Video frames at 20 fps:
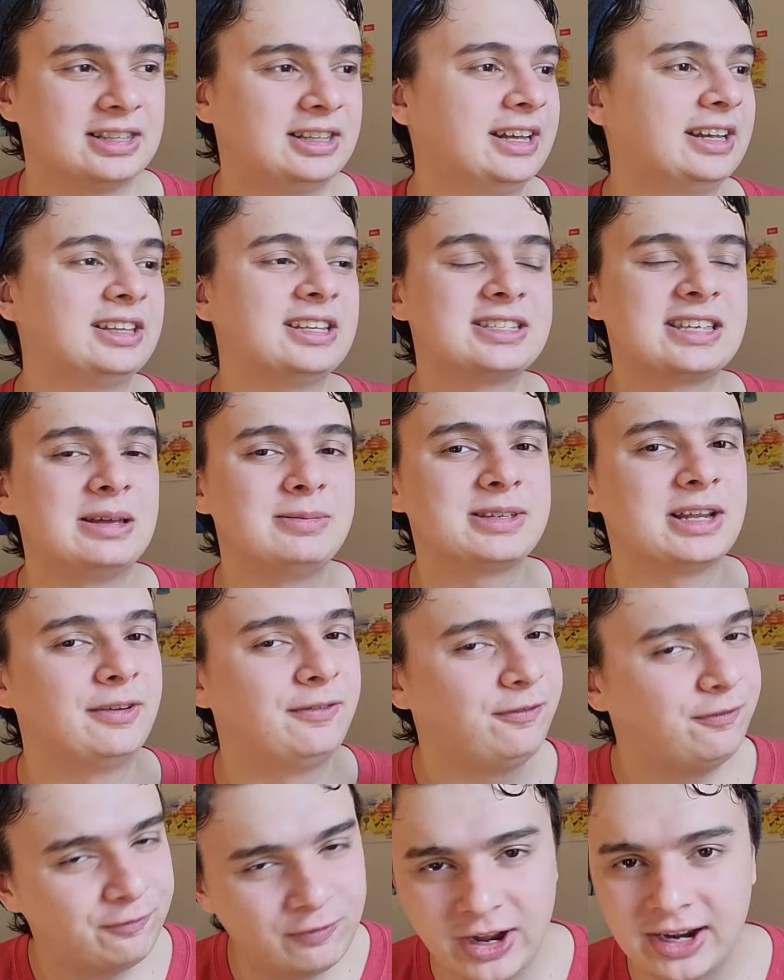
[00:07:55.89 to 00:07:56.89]
Like, this game's gonna
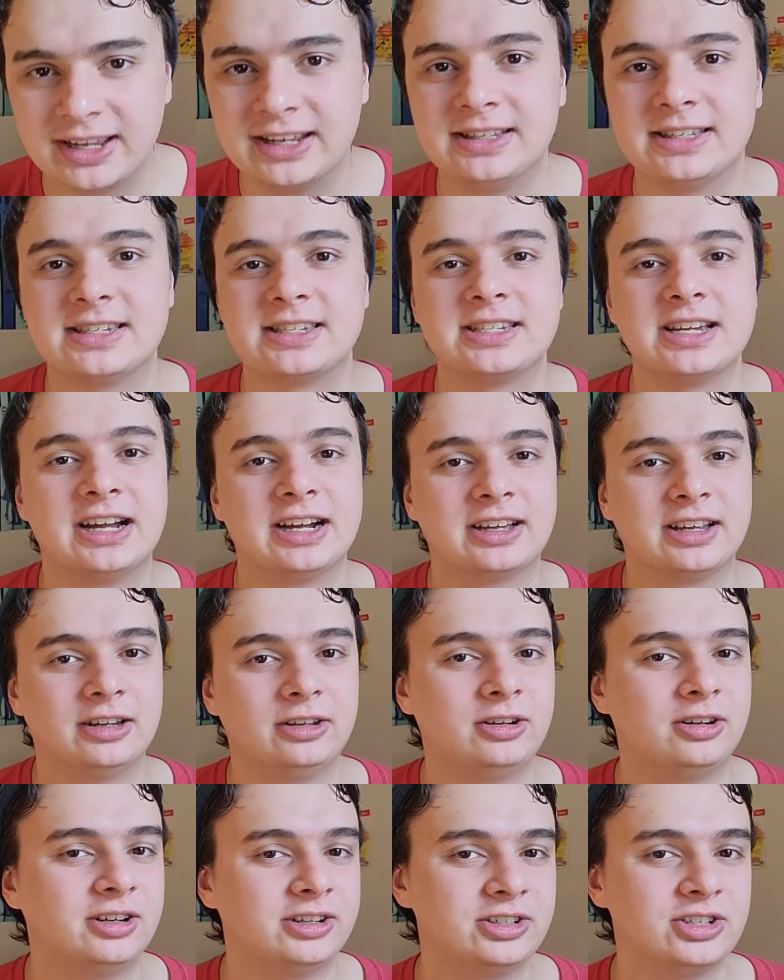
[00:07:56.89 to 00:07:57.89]
fucking suck at
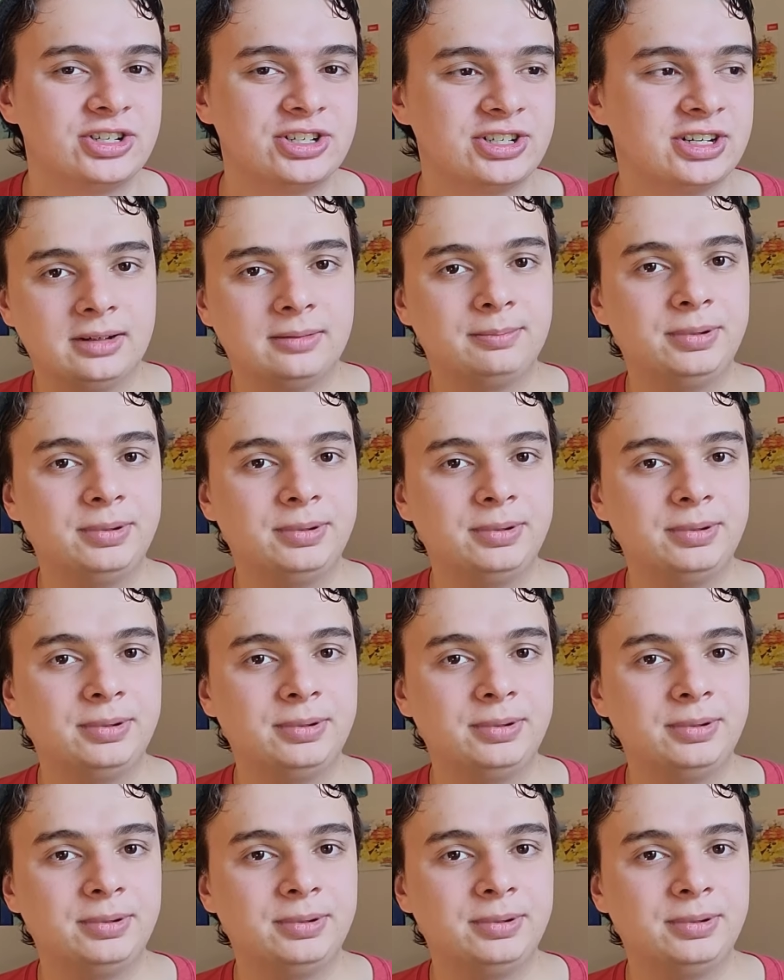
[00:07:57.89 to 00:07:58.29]
launch.